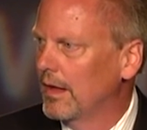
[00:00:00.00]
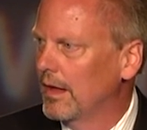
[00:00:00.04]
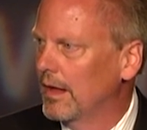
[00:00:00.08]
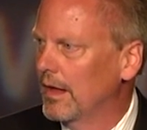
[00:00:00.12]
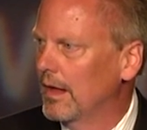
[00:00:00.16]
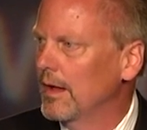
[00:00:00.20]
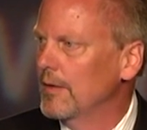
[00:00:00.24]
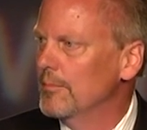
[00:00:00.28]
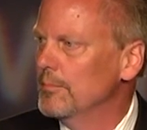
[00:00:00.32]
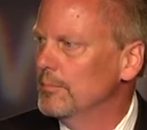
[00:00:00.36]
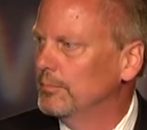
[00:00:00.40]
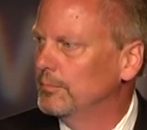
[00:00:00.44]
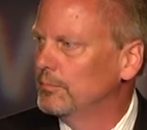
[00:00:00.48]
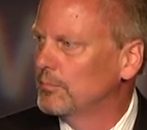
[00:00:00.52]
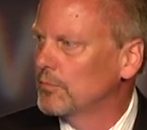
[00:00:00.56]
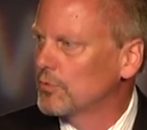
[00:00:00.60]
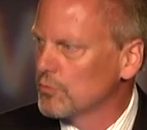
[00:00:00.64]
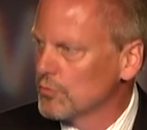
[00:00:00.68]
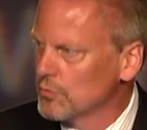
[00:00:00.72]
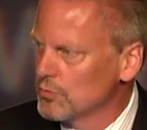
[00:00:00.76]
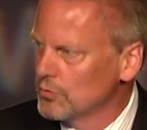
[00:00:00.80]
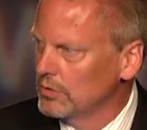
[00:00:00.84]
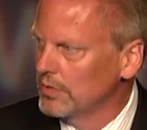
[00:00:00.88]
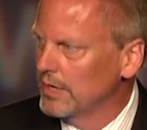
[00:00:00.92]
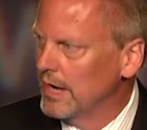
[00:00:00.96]
I'm
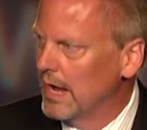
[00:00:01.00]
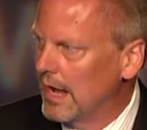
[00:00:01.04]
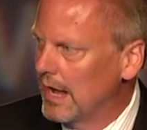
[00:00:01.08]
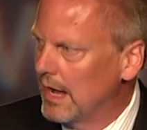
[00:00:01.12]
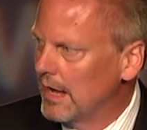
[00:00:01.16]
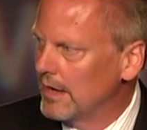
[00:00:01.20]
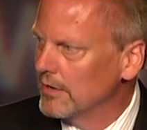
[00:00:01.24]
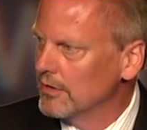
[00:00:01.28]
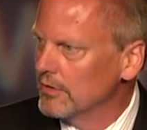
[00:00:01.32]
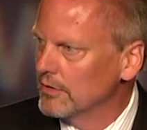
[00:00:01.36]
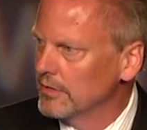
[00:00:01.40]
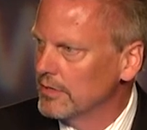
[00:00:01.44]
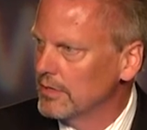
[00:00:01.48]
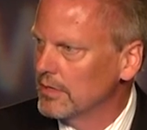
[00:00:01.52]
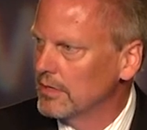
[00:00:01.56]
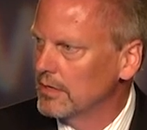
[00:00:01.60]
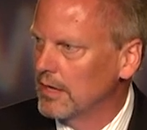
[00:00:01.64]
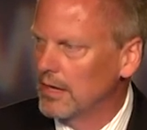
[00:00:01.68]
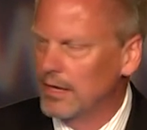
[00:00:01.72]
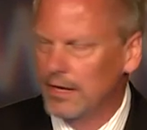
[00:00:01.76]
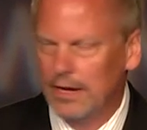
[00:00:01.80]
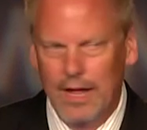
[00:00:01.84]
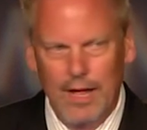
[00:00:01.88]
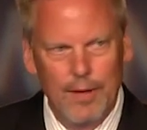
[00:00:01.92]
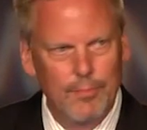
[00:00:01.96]
truly honored
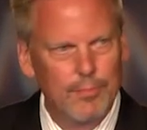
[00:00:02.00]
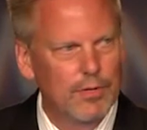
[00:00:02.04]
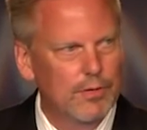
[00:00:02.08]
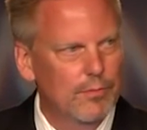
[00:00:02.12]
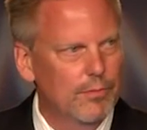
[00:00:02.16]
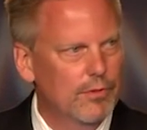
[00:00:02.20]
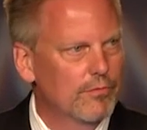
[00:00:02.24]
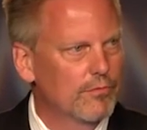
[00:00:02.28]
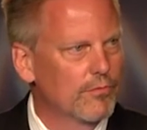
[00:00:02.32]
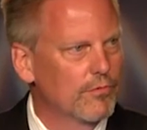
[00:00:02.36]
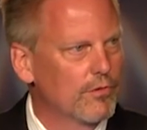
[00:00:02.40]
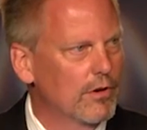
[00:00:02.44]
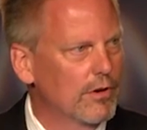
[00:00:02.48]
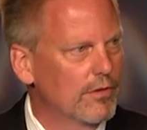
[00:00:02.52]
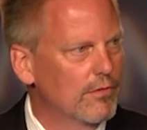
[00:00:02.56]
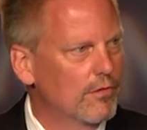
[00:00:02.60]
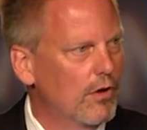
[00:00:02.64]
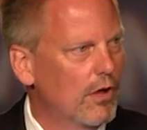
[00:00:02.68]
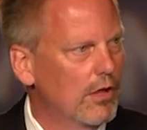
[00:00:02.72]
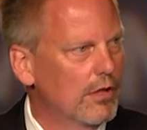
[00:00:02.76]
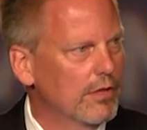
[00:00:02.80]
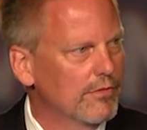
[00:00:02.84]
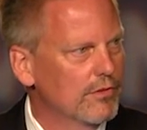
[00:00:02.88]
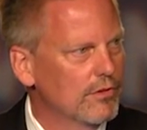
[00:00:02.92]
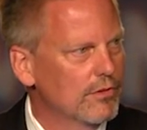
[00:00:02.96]
and happy to be in front of
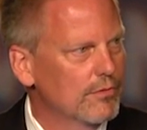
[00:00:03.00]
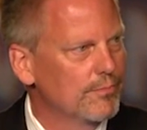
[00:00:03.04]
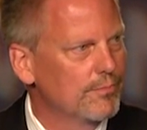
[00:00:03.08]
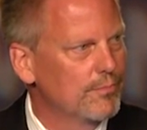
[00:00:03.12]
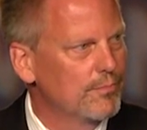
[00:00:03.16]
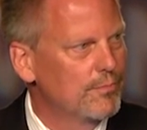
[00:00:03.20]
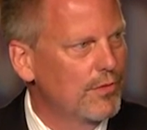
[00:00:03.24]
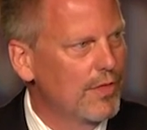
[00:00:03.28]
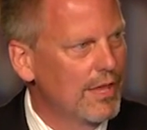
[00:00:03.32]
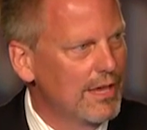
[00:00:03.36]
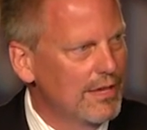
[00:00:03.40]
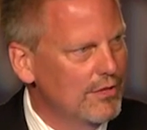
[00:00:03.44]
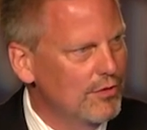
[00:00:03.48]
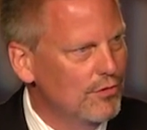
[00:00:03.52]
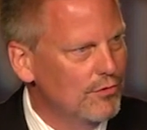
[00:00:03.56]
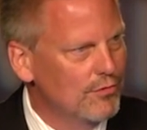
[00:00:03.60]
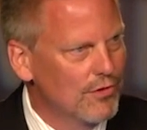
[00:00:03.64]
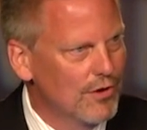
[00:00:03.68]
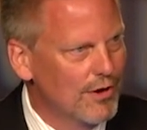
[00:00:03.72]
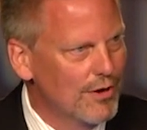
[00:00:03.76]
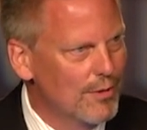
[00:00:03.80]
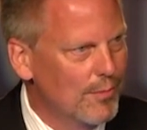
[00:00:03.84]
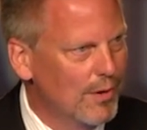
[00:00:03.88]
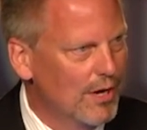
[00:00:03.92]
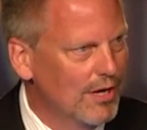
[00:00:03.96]
all of you. Thank you
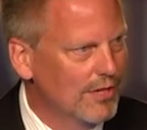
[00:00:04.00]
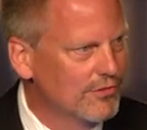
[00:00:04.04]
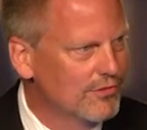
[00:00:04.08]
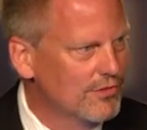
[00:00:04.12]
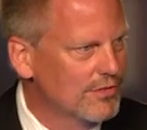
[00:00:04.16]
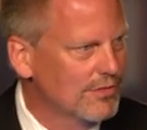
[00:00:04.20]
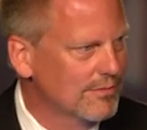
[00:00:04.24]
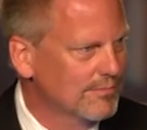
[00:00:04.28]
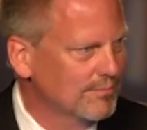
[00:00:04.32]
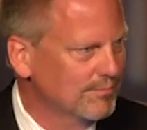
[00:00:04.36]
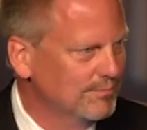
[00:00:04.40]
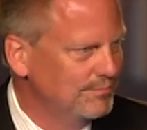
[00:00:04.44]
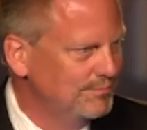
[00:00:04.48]
very much.